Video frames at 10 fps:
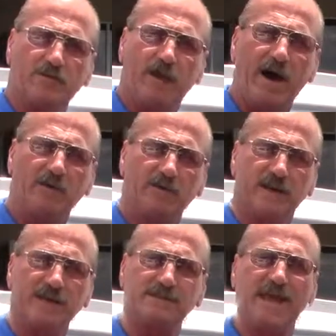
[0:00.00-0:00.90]
model
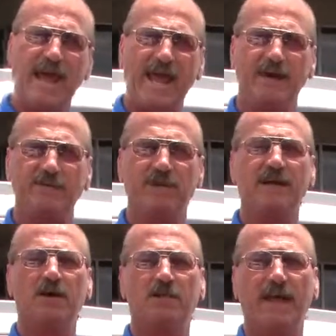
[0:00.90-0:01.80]
does have
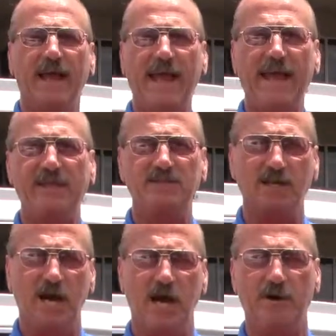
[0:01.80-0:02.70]
the
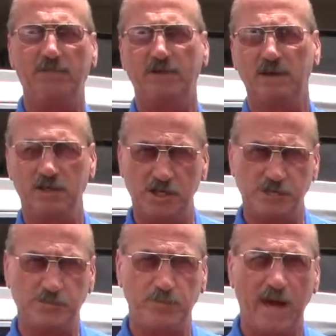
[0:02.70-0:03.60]
heads-up
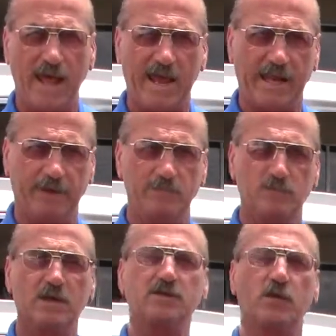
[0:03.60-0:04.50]
display.
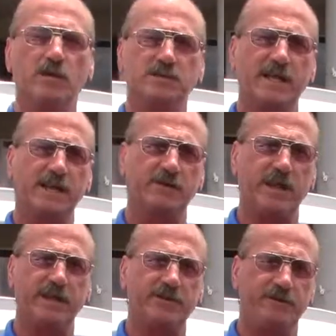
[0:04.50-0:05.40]
So instead of
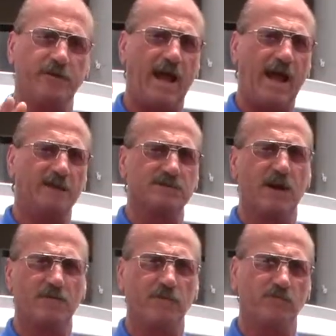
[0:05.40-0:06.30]
taking your eyes
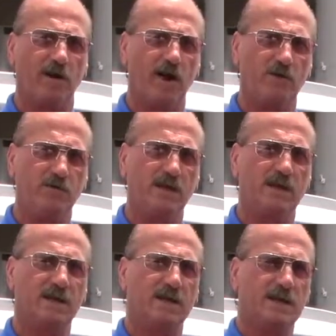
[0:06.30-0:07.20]
off the road,
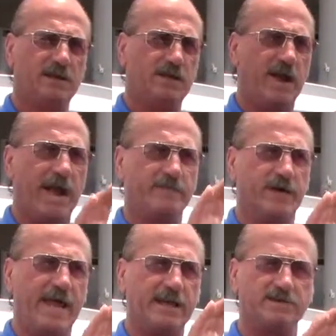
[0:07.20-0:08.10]
You have
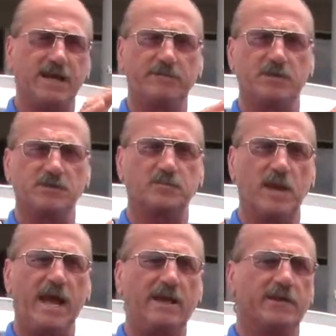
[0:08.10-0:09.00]
a heads-up
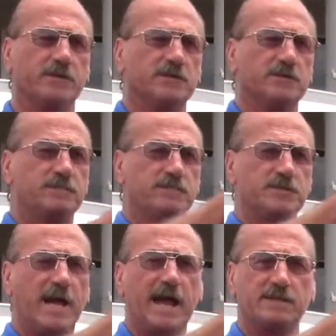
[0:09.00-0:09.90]
display that
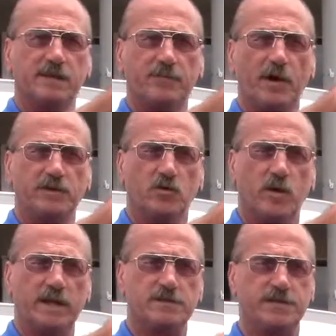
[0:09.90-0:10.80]
shines up on your
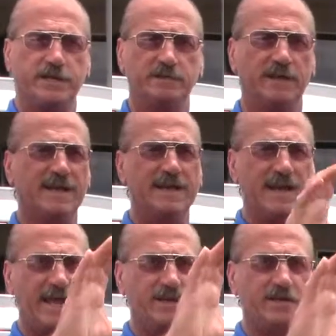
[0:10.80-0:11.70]
windshield,
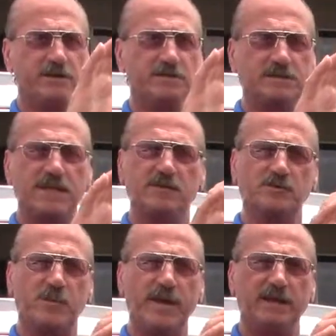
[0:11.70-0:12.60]
and you can see the
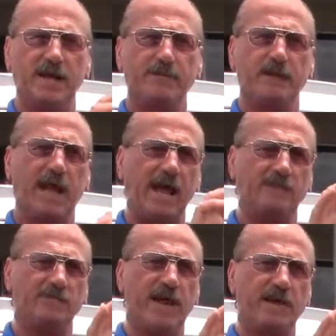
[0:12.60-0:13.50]
speed limit,
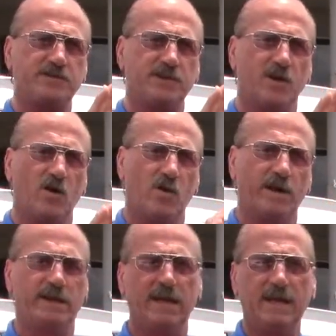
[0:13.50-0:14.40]
how fast you're
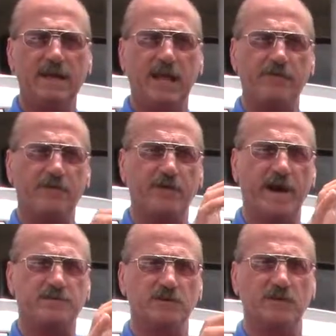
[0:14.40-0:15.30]
going, if you've
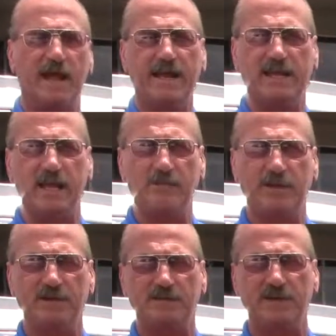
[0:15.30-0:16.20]
got your lane
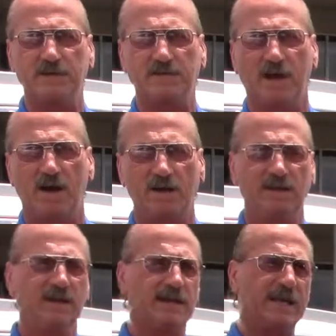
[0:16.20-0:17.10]
keeping assist
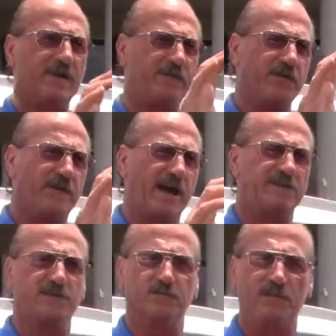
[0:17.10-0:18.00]
on, if you've
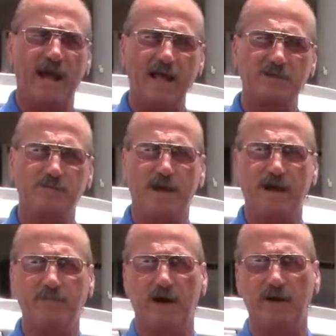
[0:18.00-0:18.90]
got your blind
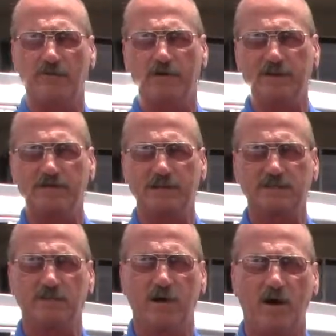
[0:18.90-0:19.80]
spot monitoring
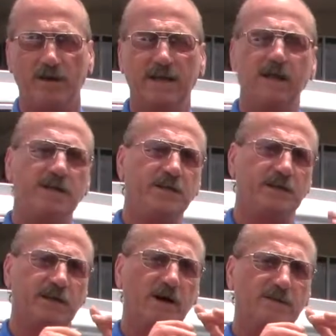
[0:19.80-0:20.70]
system on. You
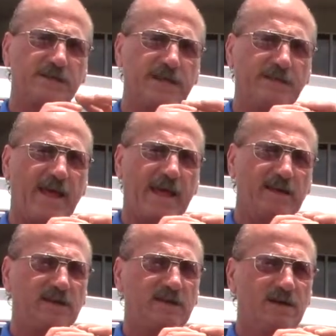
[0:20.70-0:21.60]
can see
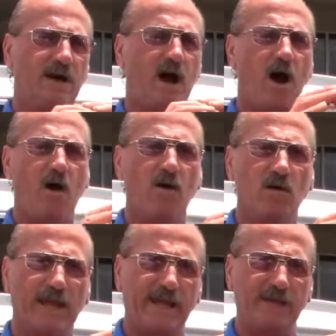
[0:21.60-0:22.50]
that
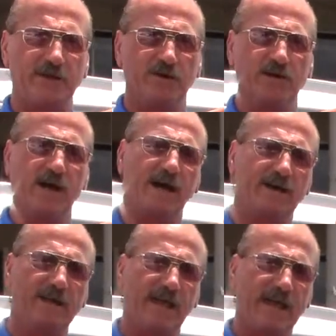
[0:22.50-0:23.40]
all in
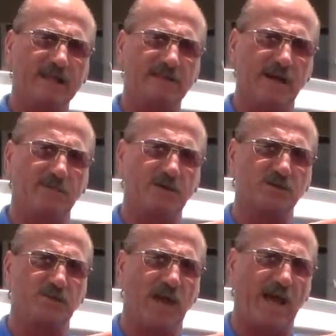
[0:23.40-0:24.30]
your heads-up
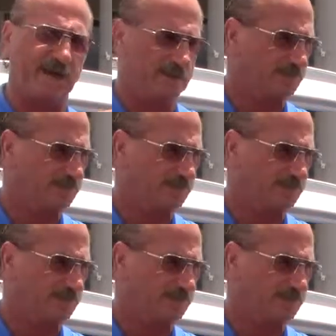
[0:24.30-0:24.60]
display.